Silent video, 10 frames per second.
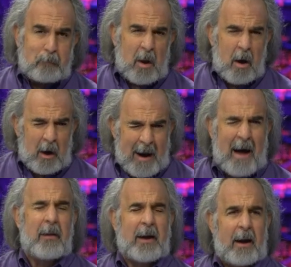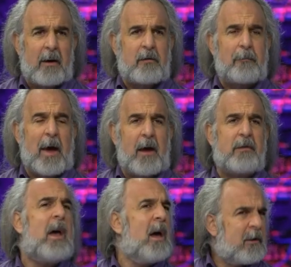unallocated
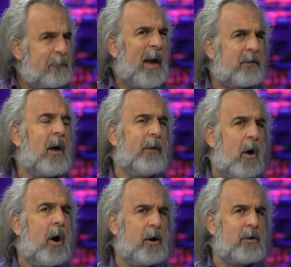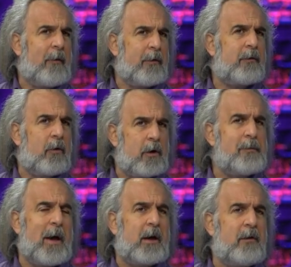space on the hard drive or the storage
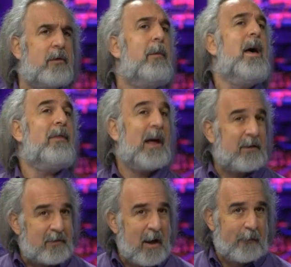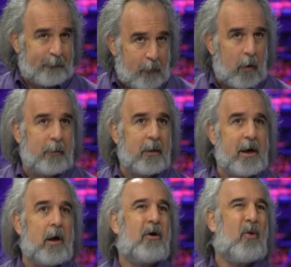mechanism that is not
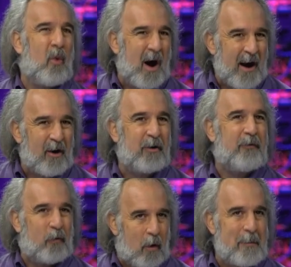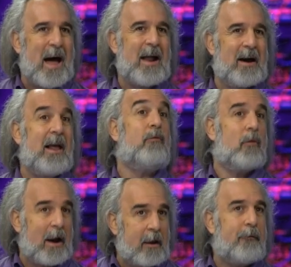formally acquired, formatted, and
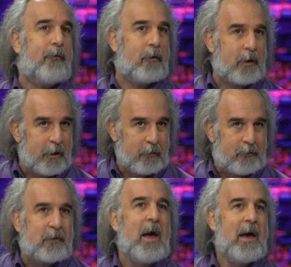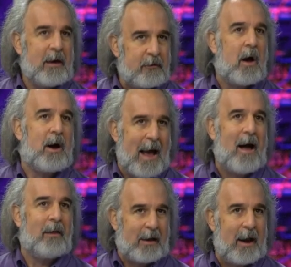ready for use is
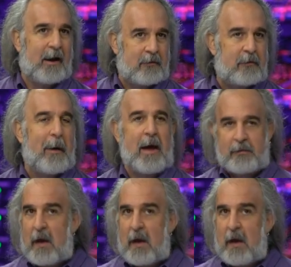unallocated space.